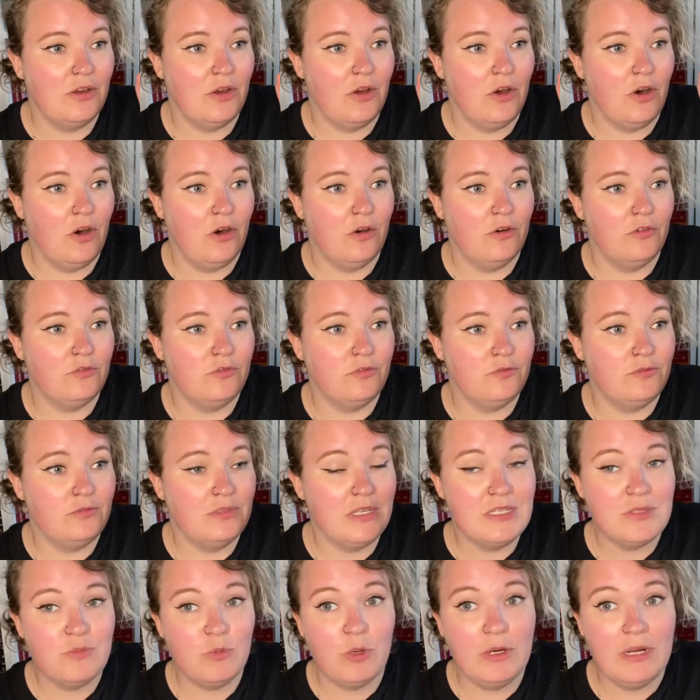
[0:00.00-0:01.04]
of
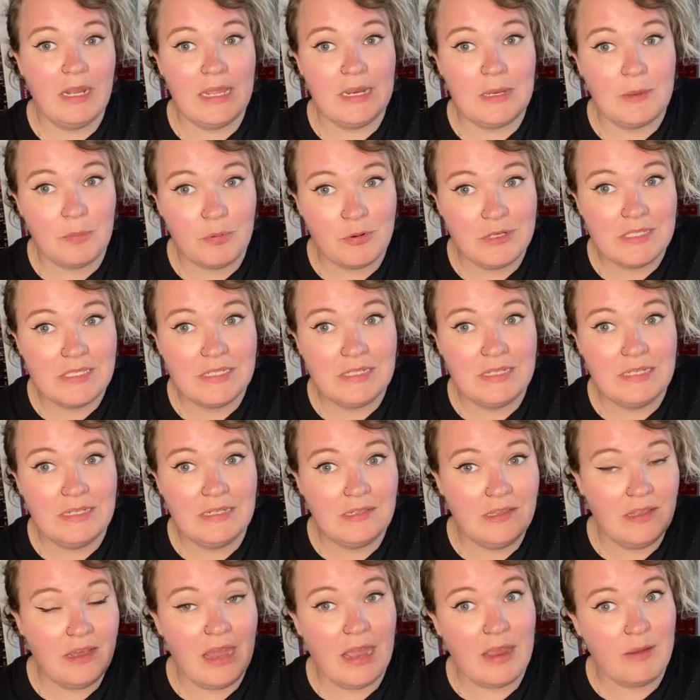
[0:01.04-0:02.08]
this one and The Prison
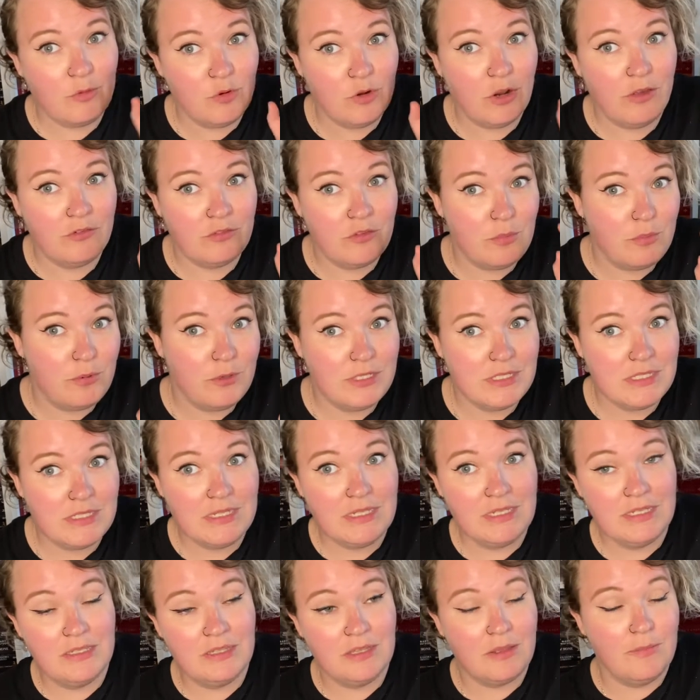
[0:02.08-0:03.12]
Healer, I would love The Prison
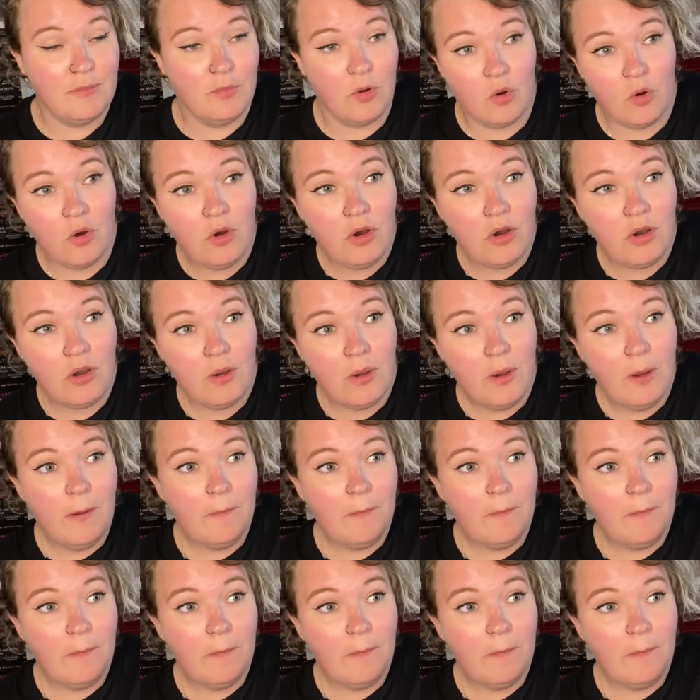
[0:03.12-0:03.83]
Healer more.